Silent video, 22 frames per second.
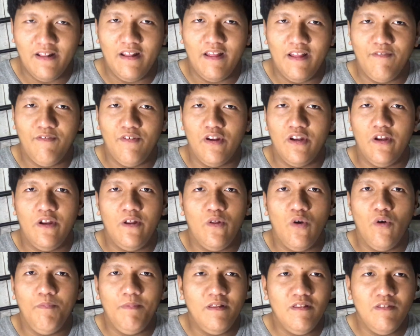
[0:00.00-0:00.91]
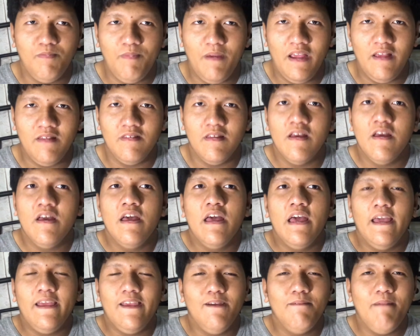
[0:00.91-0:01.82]
If you're in an open space,
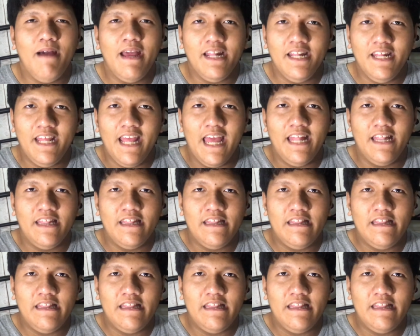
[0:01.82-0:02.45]
you might get